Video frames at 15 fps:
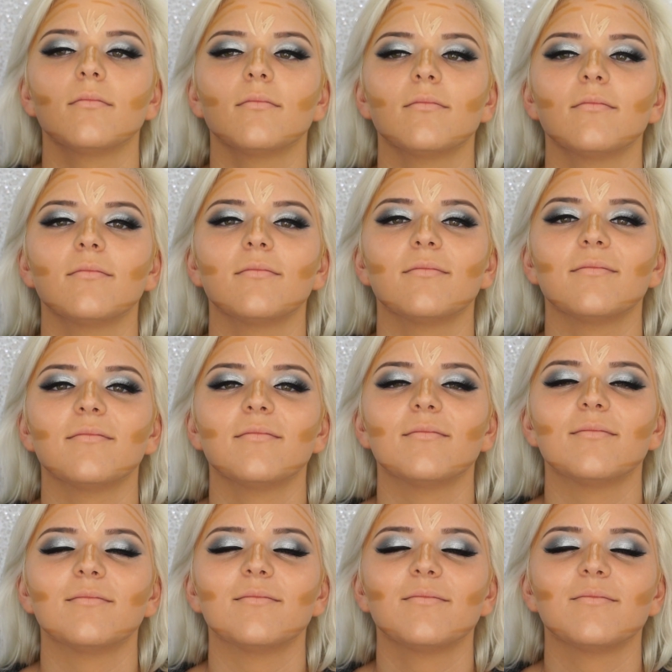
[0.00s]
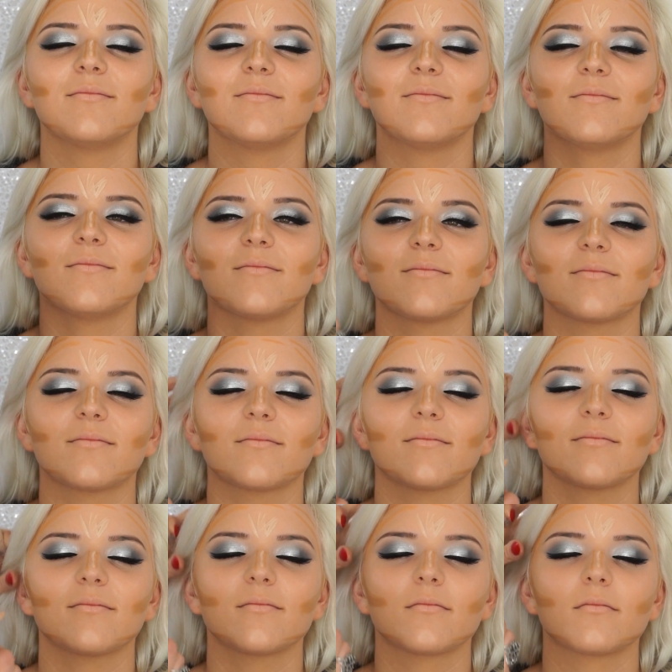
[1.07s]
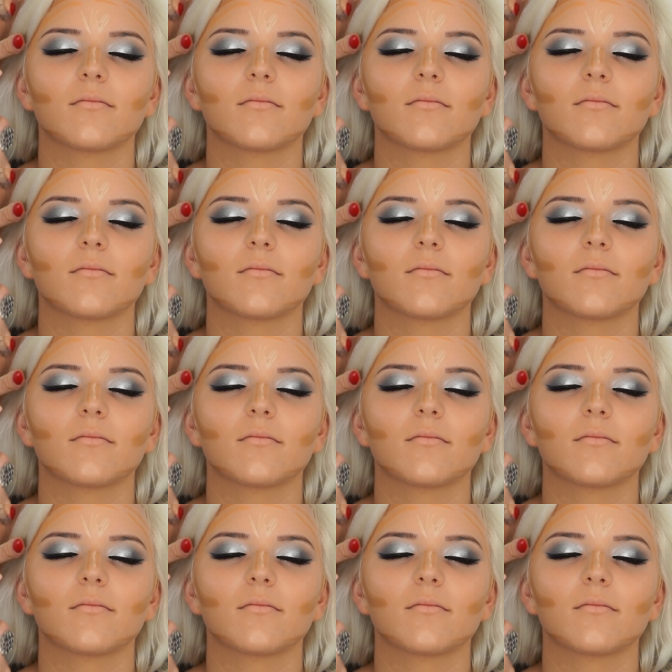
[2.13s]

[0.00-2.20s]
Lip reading: Nobody speaks.